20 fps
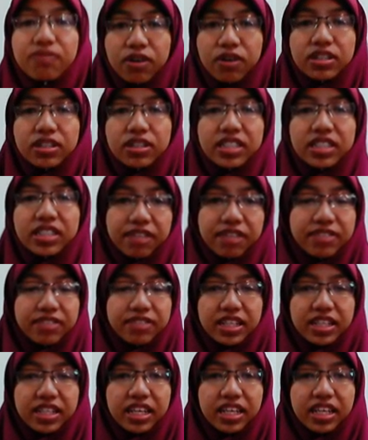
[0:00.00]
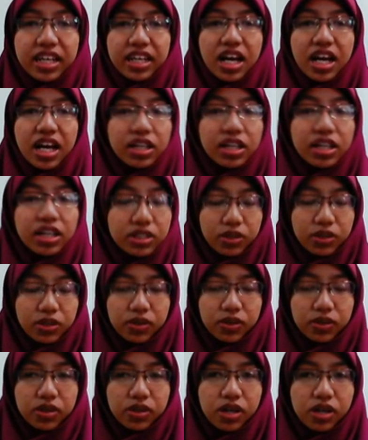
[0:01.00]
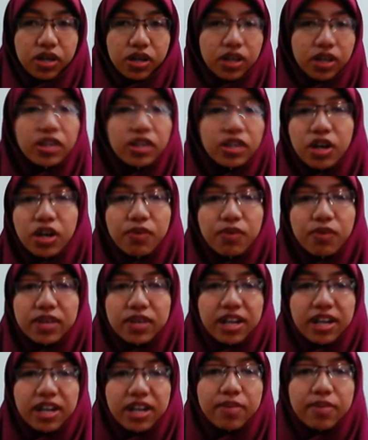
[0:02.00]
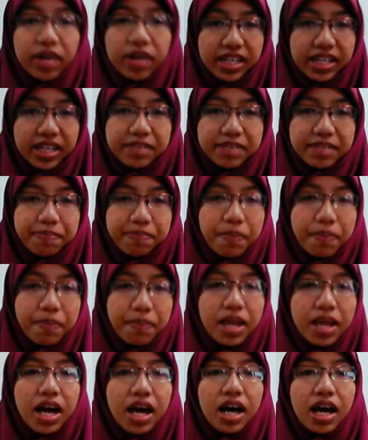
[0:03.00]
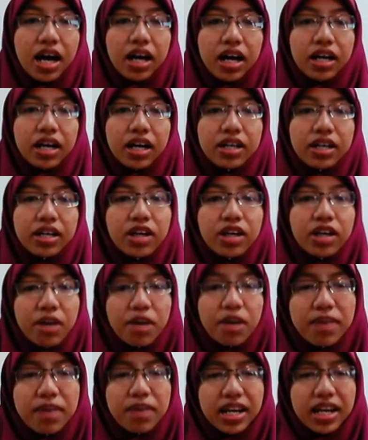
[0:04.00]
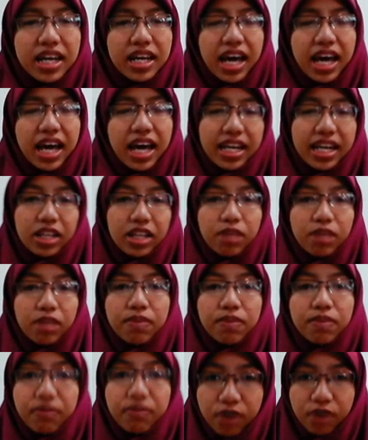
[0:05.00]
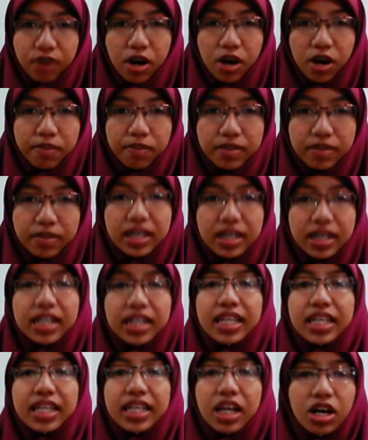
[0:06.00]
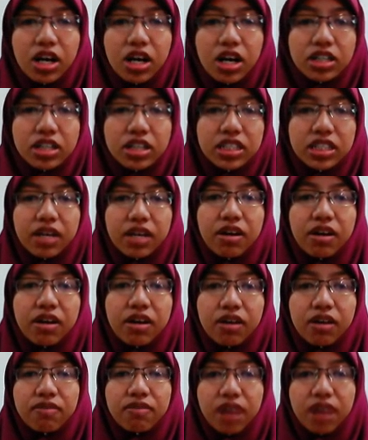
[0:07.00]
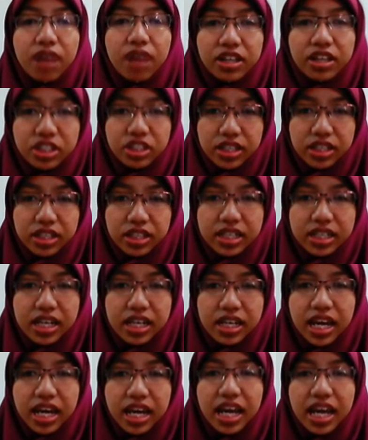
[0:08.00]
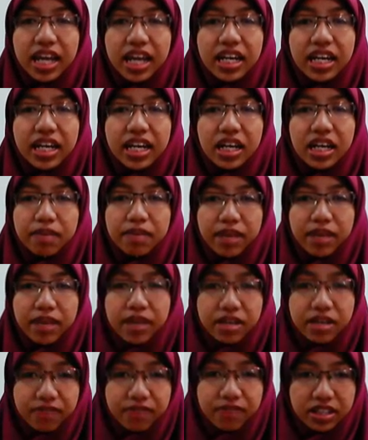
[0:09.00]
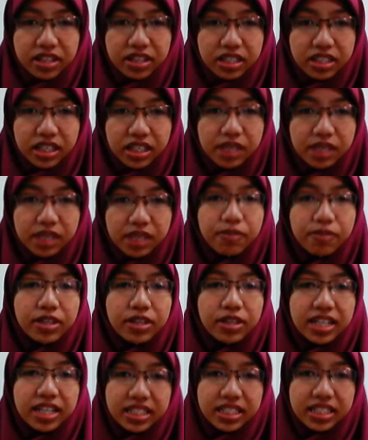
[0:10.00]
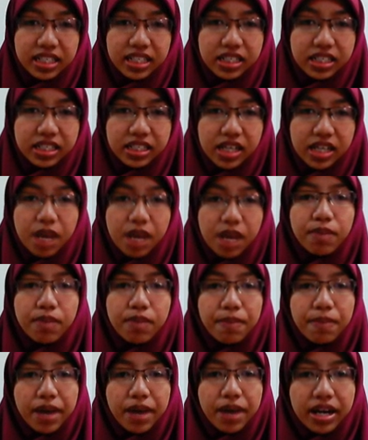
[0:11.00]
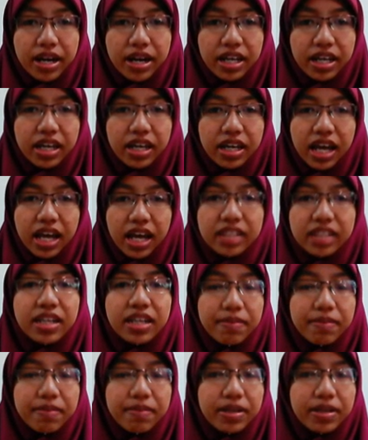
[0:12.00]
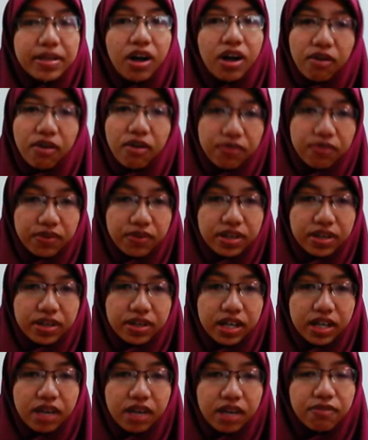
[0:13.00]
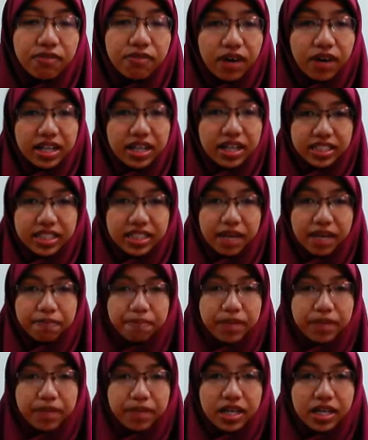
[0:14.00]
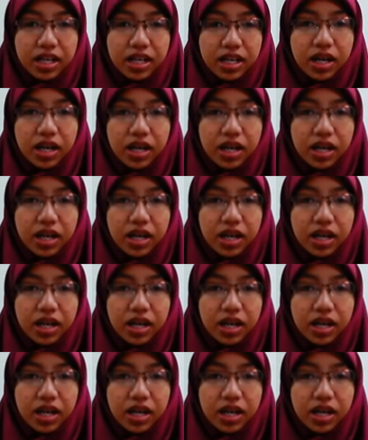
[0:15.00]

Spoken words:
for safety, so you don't worry about it. Normally added to perform a technology function in a manufacture, processing, preparing, and treatment of food. For example,